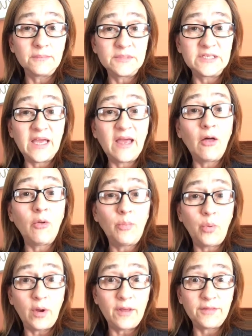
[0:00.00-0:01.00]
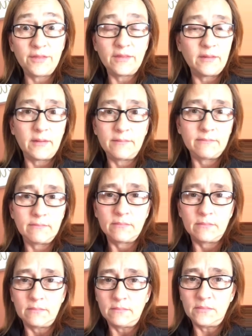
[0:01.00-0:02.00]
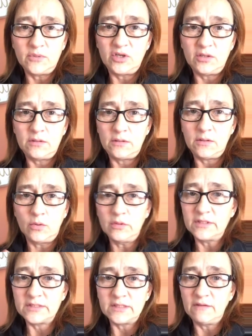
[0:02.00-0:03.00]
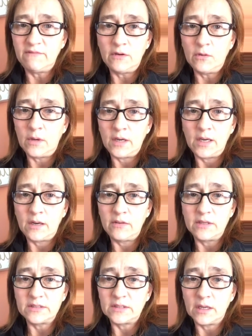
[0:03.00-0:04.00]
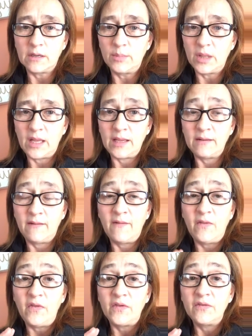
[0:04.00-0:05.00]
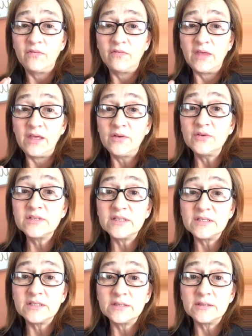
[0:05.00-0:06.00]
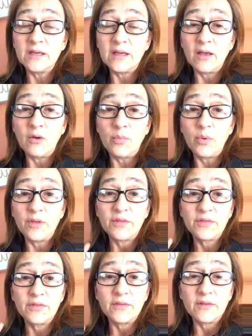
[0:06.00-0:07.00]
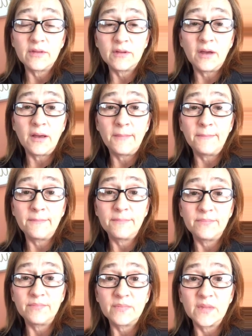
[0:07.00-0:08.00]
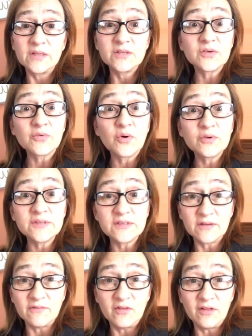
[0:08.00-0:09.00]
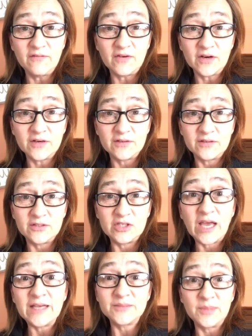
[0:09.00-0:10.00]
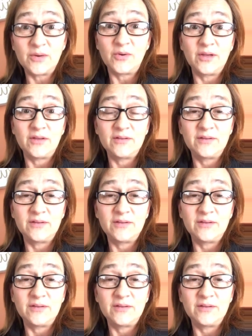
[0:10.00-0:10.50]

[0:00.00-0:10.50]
to help with, don't listen if you don't want to hear that it's not compliant. They used it to help with cirrhosis of the liver, jasmine oil.